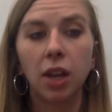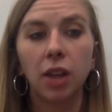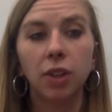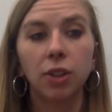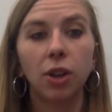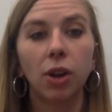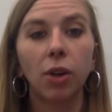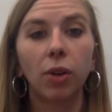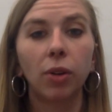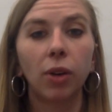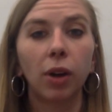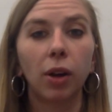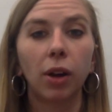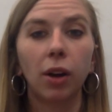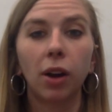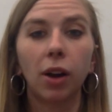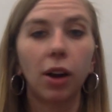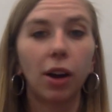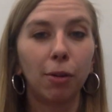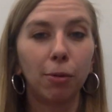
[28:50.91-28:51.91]
So
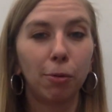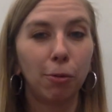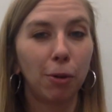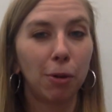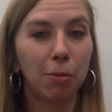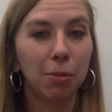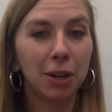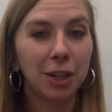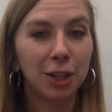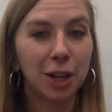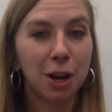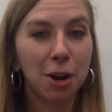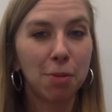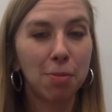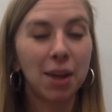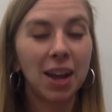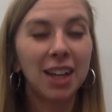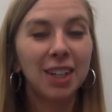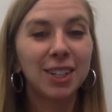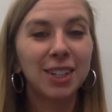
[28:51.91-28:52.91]
we appreciate your
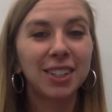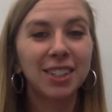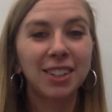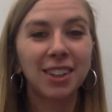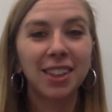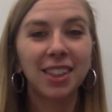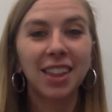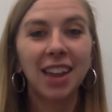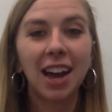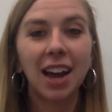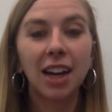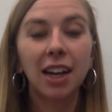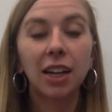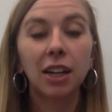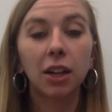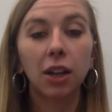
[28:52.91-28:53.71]
patience on that.